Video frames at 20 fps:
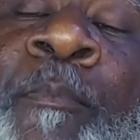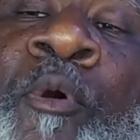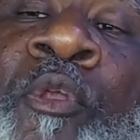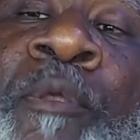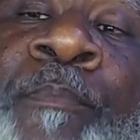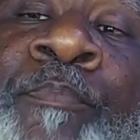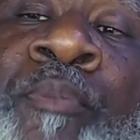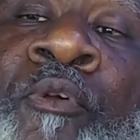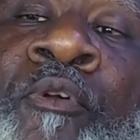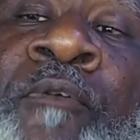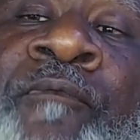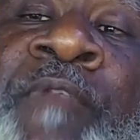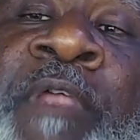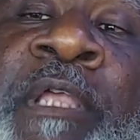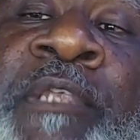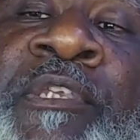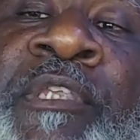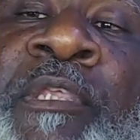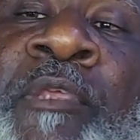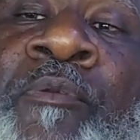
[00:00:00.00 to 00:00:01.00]
going to prove
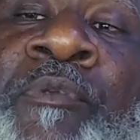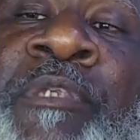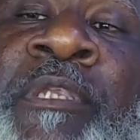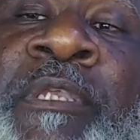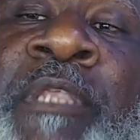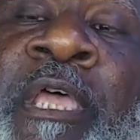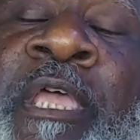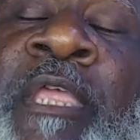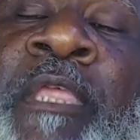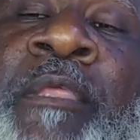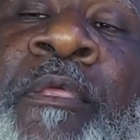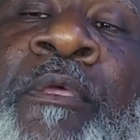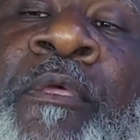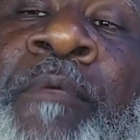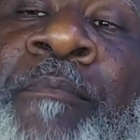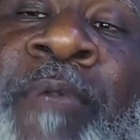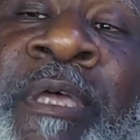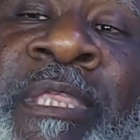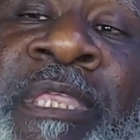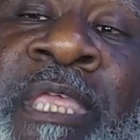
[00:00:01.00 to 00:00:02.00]
that to you today.
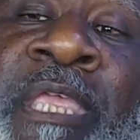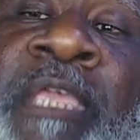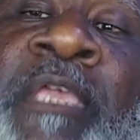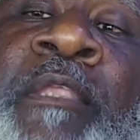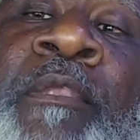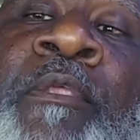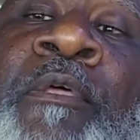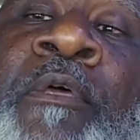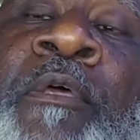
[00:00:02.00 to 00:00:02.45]
Again,